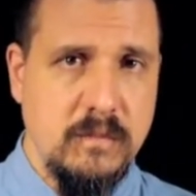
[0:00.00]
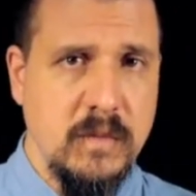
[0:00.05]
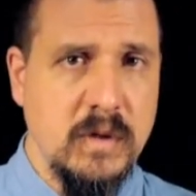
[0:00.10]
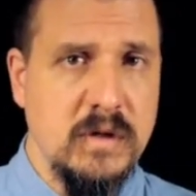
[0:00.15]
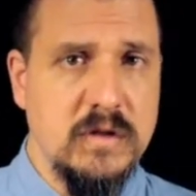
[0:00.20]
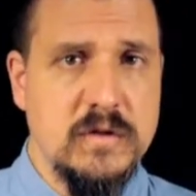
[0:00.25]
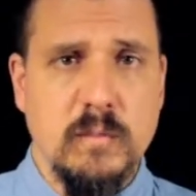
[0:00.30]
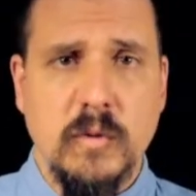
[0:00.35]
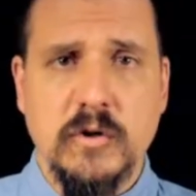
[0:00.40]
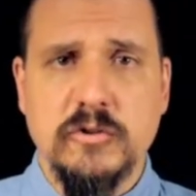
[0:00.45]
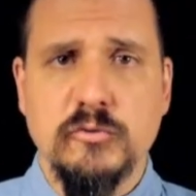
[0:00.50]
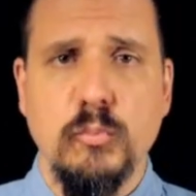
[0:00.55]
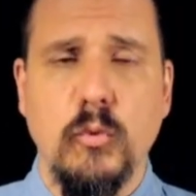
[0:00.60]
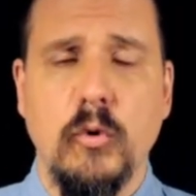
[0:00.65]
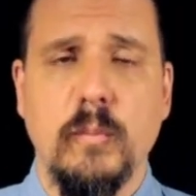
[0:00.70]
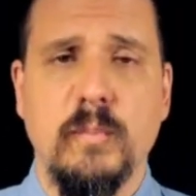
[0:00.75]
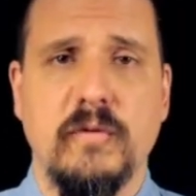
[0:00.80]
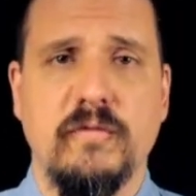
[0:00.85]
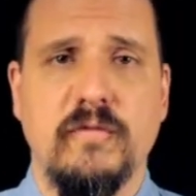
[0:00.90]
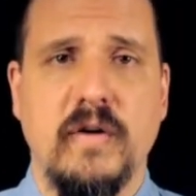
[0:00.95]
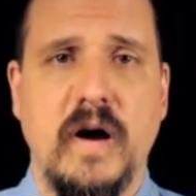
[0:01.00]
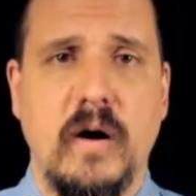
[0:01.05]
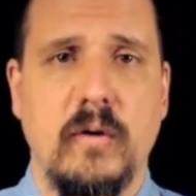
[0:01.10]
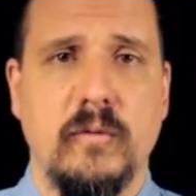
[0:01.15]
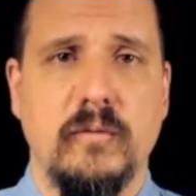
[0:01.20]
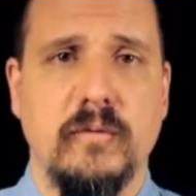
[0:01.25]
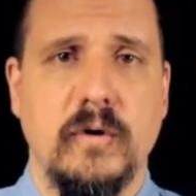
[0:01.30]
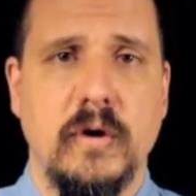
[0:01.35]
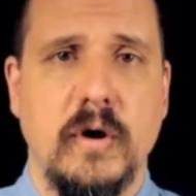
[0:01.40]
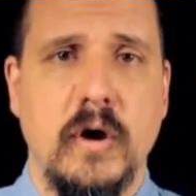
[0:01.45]
It's much more
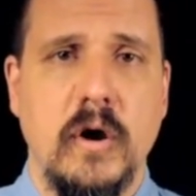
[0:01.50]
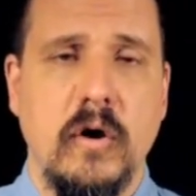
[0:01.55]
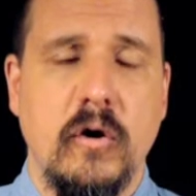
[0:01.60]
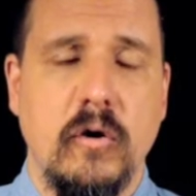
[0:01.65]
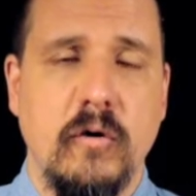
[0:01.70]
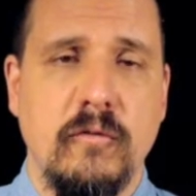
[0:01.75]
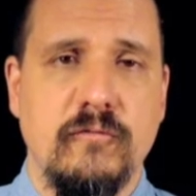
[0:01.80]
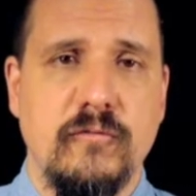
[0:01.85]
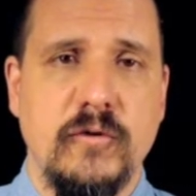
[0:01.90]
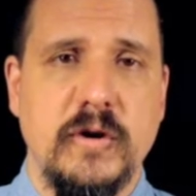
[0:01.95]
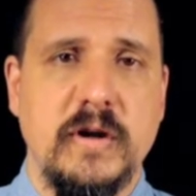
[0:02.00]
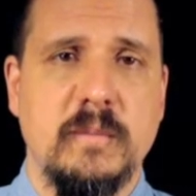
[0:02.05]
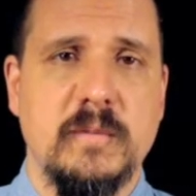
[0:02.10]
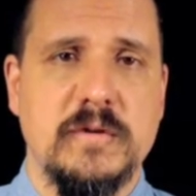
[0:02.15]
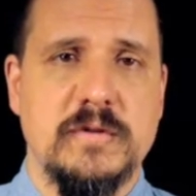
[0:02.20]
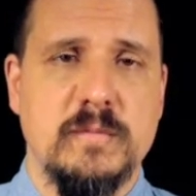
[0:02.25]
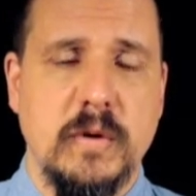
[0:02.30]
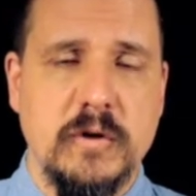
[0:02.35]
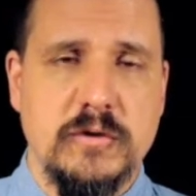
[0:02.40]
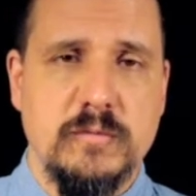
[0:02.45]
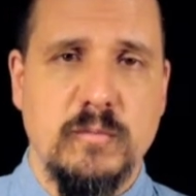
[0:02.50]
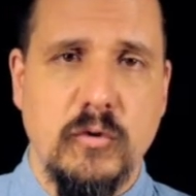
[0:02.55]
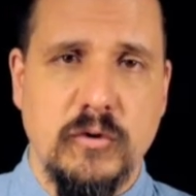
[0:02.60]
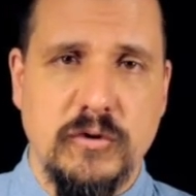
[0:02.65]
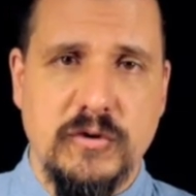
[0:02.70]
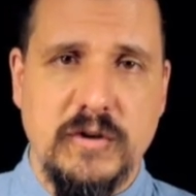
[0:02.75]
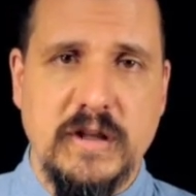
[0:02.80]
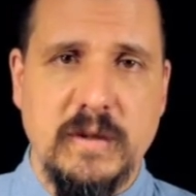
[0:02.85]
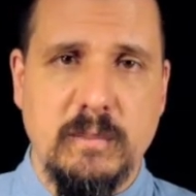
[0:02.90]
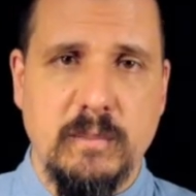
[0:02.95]
profound. Her freedom is much more
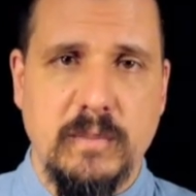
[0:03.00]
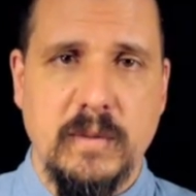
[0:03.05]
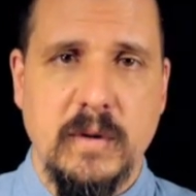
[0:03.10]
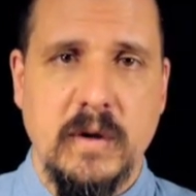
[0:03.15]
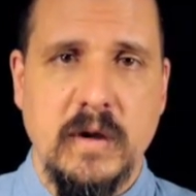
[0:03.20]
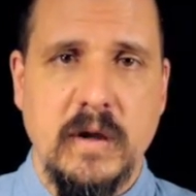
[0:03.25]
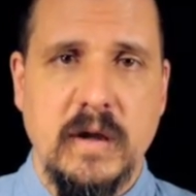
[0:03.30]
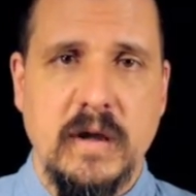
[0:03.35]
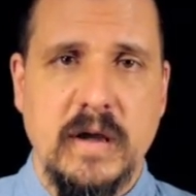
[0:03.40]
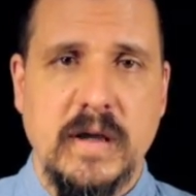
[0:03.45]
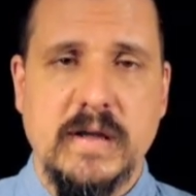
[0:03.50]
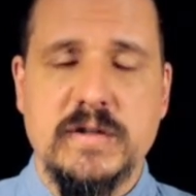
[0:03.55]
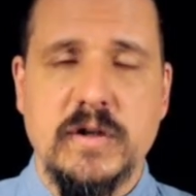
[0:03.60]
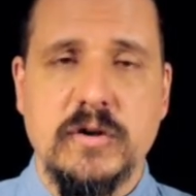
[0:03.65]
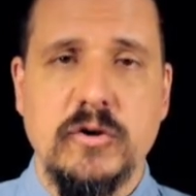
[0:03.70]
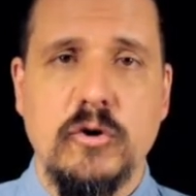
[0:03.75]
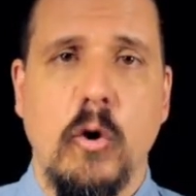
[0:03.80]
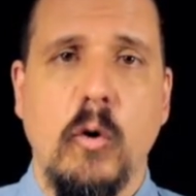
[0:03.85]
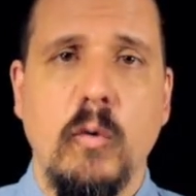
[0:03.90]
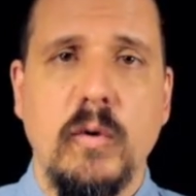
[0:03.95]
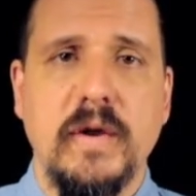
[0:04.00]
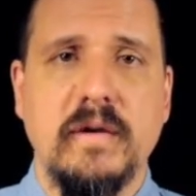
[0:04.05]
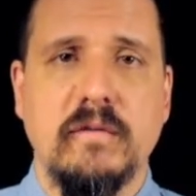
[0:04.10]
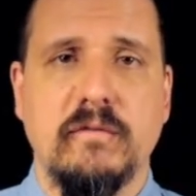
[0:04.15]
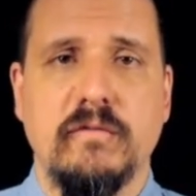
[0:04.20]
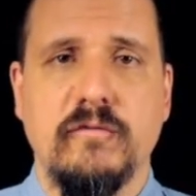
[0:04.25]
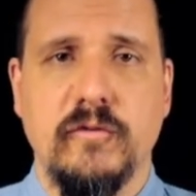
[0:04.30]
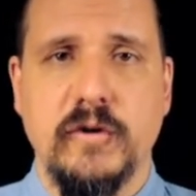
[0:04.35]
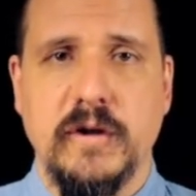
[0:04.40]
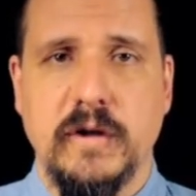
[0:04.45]
deep. It's a knowing
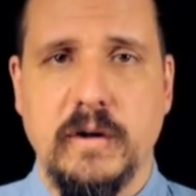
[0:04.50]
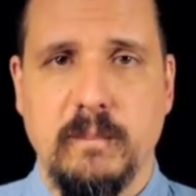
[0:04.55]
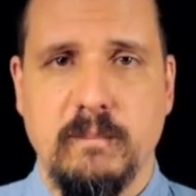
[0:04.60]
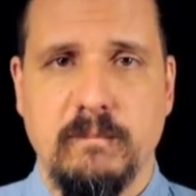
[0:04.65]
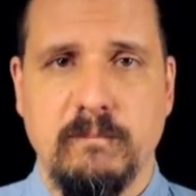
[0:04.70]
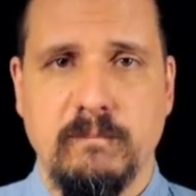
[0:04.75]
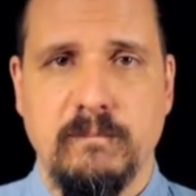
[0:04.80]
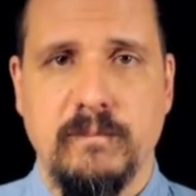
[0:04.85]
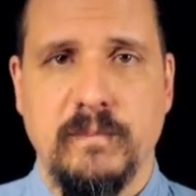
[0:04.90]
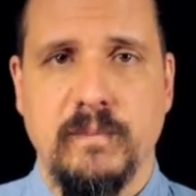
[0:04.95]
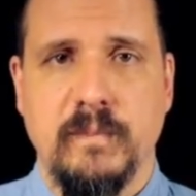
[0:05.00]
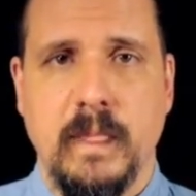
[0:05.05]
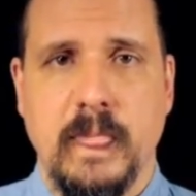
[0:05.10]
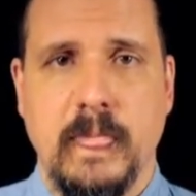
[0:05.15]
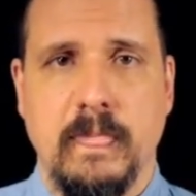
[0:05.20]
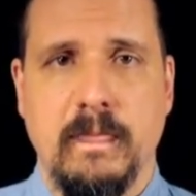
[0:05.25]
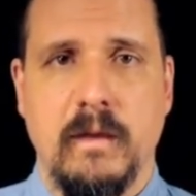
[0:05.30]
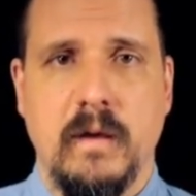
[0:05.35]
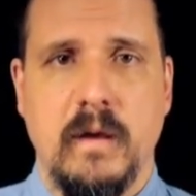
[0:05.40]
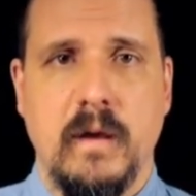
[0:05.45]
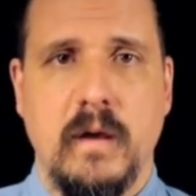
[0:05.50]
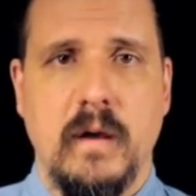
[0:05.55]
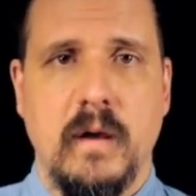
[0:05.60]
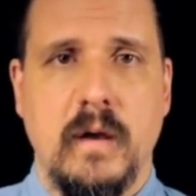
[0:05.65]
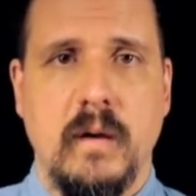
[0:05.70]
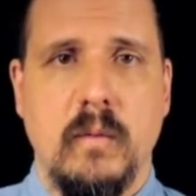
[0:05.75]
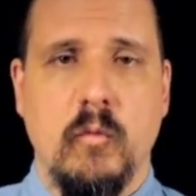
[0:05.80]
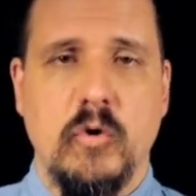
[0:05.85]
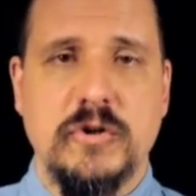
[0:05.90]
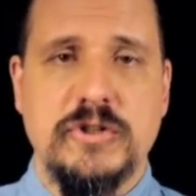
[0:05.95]
freedom.
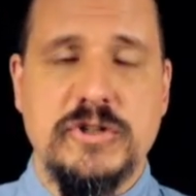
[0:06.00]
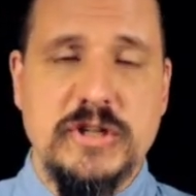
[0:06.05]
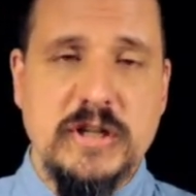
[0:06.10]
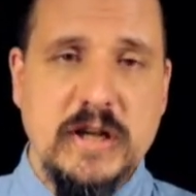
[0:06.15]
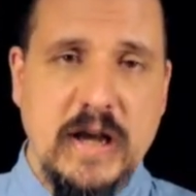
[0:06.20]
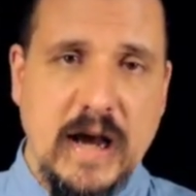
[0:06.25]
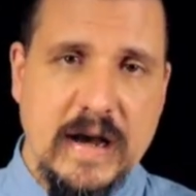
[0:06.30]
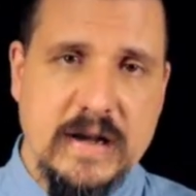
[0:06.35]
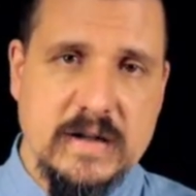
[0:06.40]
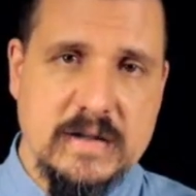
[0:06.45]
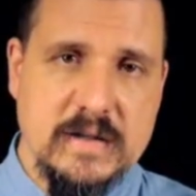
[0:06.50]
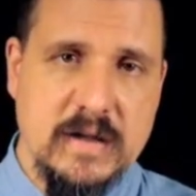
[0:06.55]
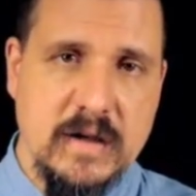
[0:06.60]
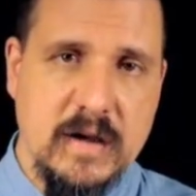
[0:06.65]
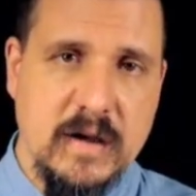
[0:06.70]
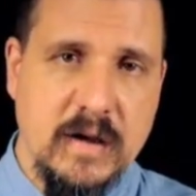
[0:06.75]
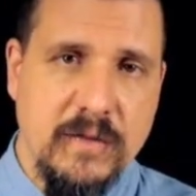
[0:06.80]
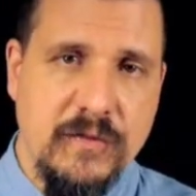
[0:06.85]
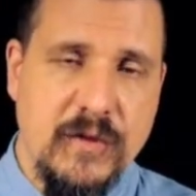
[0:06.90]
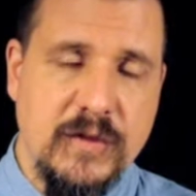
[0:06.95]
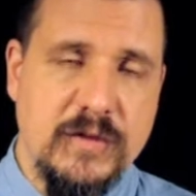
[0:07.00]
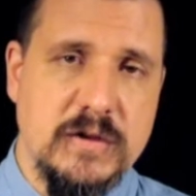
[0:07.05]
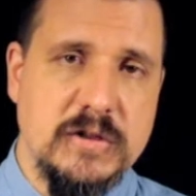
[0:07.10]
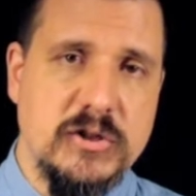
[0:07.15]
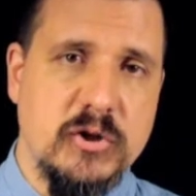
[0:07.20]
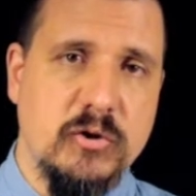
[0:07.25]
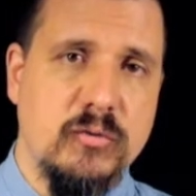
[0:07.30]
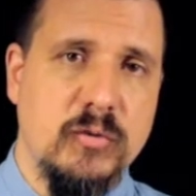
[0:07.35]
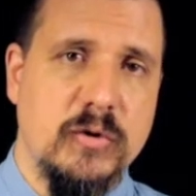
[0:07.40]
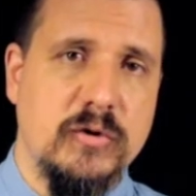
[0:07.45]
What she has that the
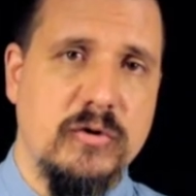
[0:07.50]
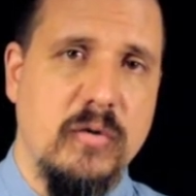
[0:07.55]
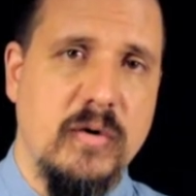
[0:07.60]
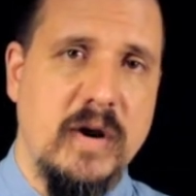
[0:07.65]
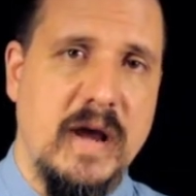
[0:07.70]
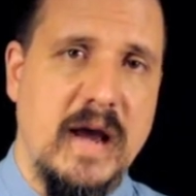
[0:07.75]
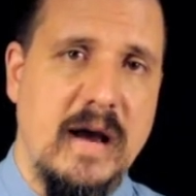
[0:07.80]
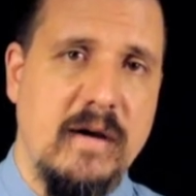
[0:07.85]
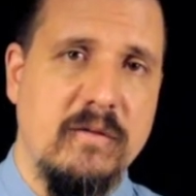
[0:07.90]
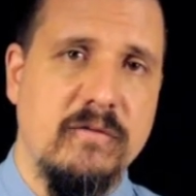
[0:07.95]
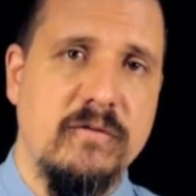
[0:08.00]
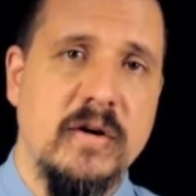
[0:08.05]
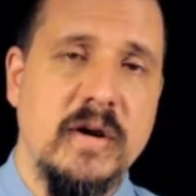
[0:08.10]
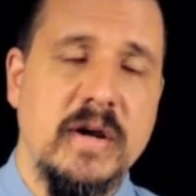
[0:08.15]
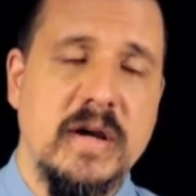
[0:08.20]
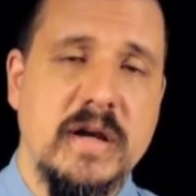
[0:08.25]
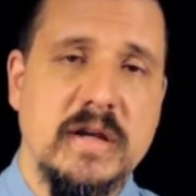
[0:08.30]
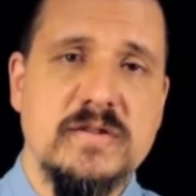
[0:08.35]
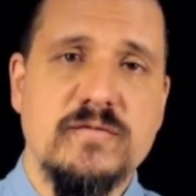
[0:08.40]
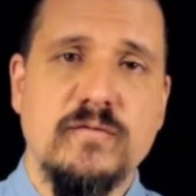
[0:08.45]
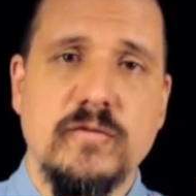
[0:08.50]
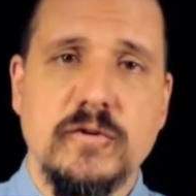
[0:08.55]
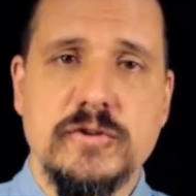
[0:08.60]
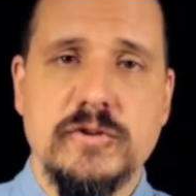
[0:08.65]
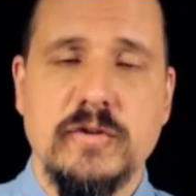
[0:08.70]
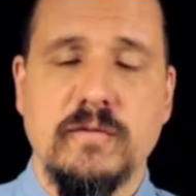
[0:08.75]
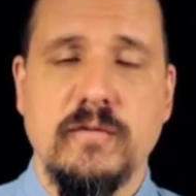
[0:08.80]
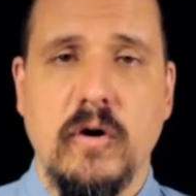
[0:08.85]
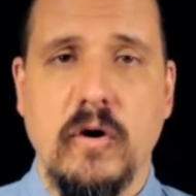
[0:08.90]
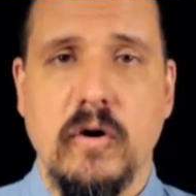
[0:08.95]
children don't have is,
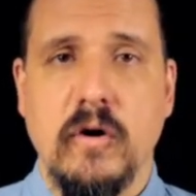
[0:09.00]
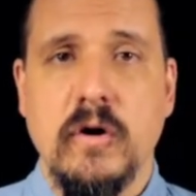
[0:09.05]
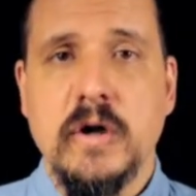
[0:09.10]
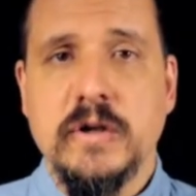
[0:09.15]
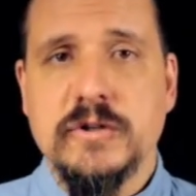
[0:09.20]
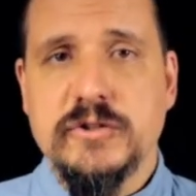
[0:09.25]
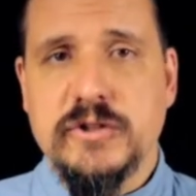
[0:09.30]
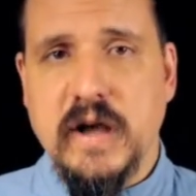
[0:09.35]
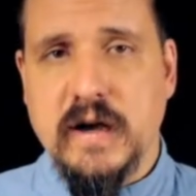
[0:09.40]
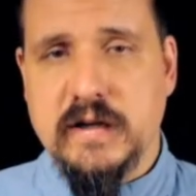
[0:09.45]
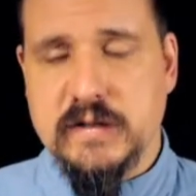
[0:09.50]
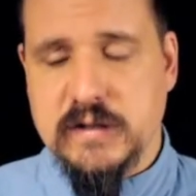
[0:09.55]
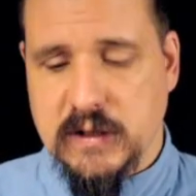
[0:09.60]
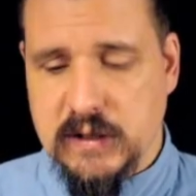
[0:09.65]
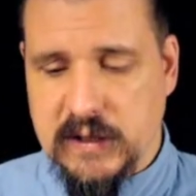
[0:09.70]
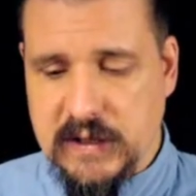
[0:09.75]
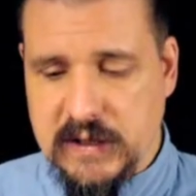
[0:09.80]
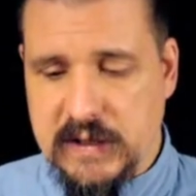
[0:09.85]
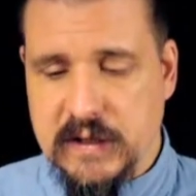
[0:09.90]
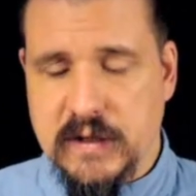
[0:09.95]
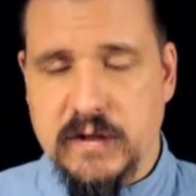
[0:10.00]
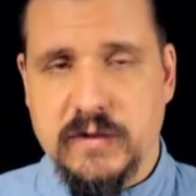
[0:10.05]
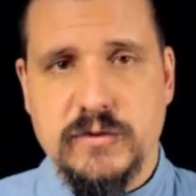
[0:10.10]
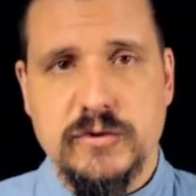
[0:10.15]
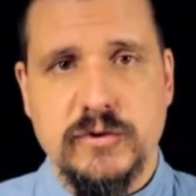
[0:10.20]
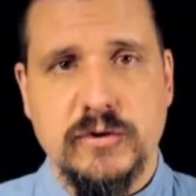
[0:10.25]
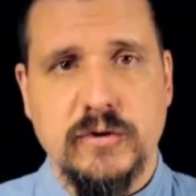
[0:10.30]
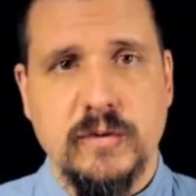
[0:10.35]
first of all, she has a lineage.